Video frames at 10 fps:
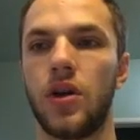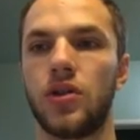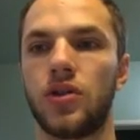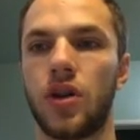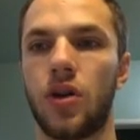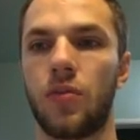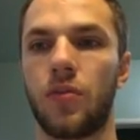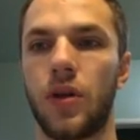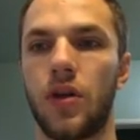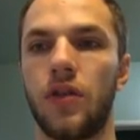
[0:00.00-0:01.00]
So
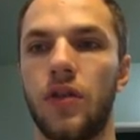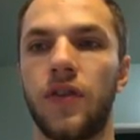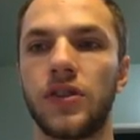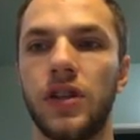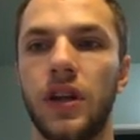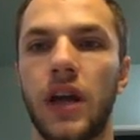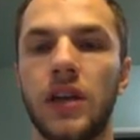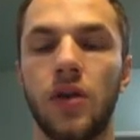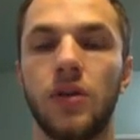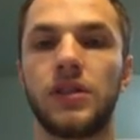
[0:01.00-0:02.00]
the first thing I
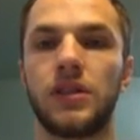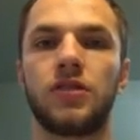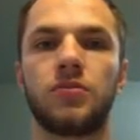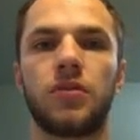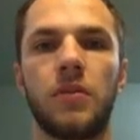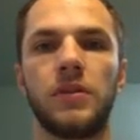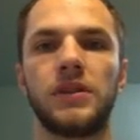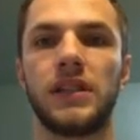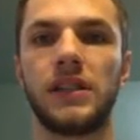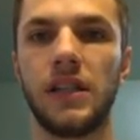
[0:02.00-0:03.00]
notice in this problem
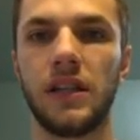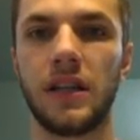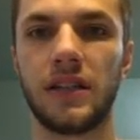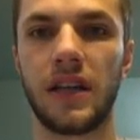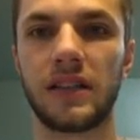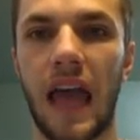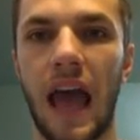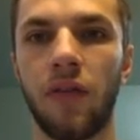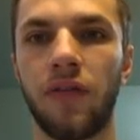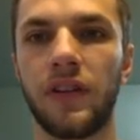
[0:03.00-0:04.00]
is I see that it says
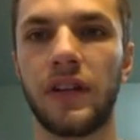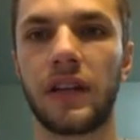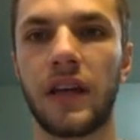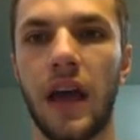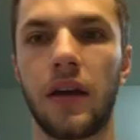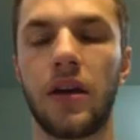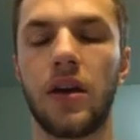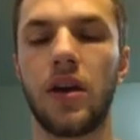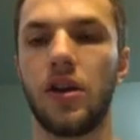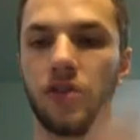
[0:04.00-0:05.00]
alpha decay.
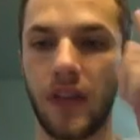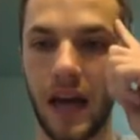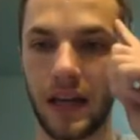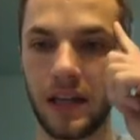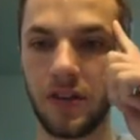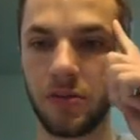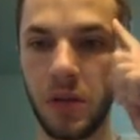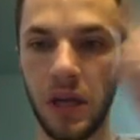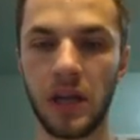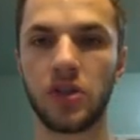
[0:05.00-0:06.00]
So that keys
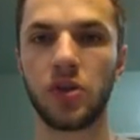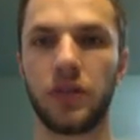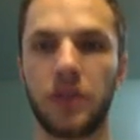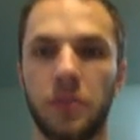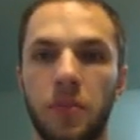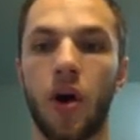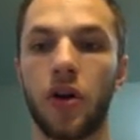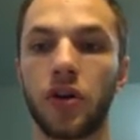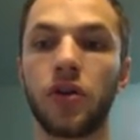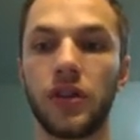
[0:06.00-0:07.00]
me into what the
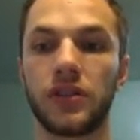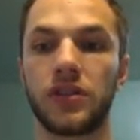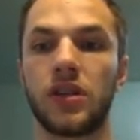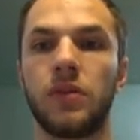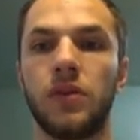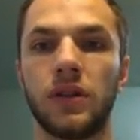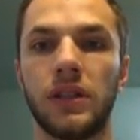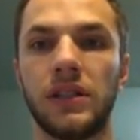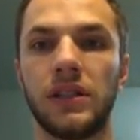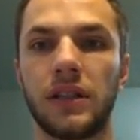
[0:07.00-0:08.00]
particle that's going to be
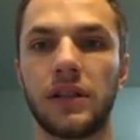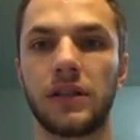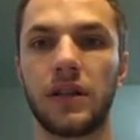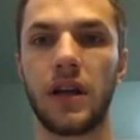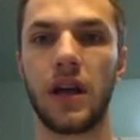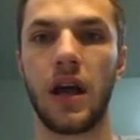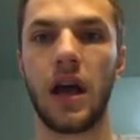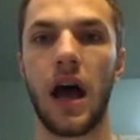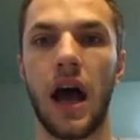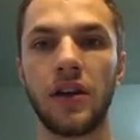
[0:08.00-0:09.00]
released is.
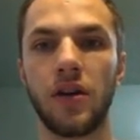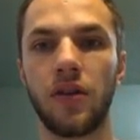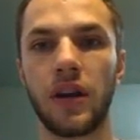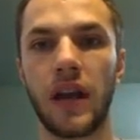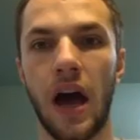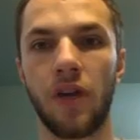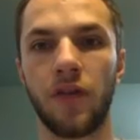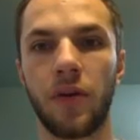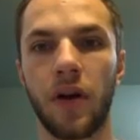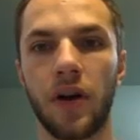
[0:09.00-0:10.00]
I know that an
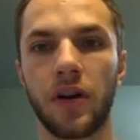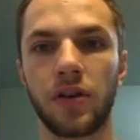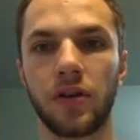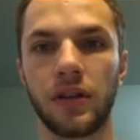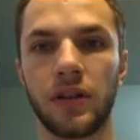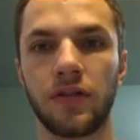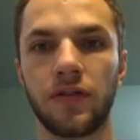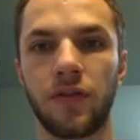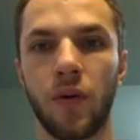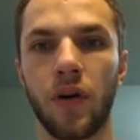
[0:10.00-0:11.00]
alpha particle is
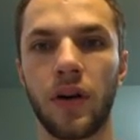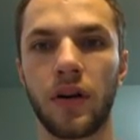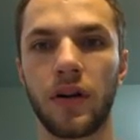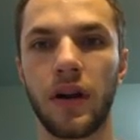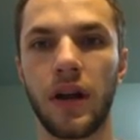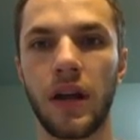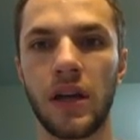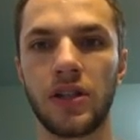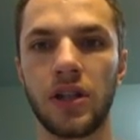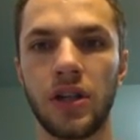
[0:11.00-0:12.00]

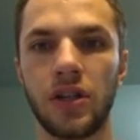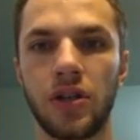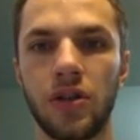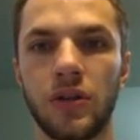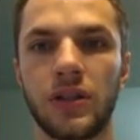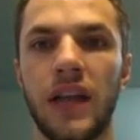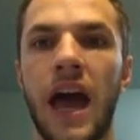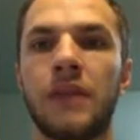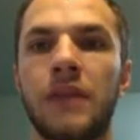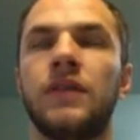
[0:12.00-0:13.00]
4He2. It's an
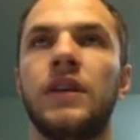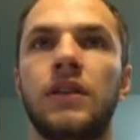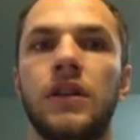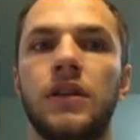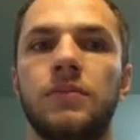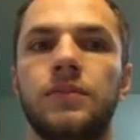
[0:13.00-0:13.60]
atom of helium.